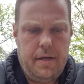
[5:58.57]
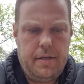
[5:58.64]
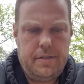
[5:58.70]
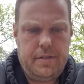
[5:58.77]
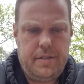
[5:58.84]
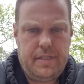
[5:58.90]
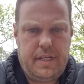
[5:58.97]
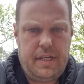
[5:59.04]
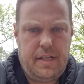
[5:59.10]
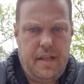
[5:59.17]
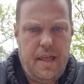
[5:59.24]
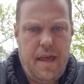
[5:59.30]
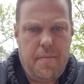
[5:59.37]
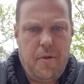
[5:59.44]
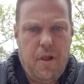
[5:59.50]
So let's get the
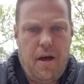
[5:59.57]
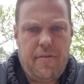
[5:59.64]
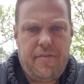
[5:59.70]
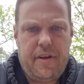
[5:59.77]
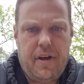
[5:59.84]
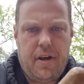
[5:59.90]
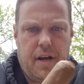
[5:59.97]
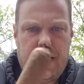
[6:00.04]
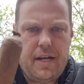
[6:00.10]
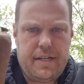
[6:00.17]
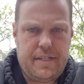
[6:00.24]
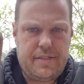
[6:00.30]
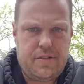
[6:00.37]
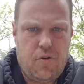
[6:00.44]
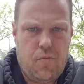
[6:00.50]
label off here and cut
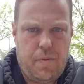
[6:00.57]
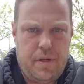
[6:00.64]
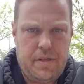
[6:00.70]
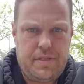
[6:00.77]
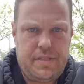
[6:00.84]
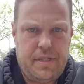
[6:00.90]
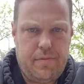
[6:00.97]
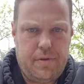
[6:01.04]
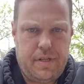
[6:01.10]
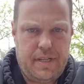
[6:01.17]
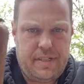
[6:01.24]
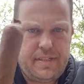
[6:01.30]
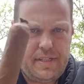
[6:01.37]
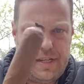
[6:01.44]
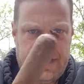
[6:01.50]
this open and see what they
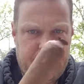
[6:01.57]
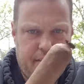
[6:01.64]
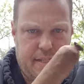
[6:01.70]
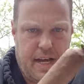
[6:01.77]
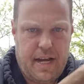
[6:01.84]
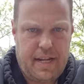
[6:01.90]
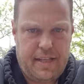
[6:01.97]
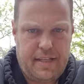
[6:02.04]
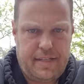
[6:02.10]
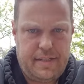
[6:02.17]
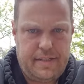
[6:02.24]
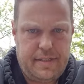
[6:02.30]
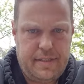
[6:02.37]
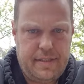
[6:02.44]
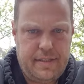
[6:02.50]
stick inside of
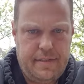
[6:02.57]
these.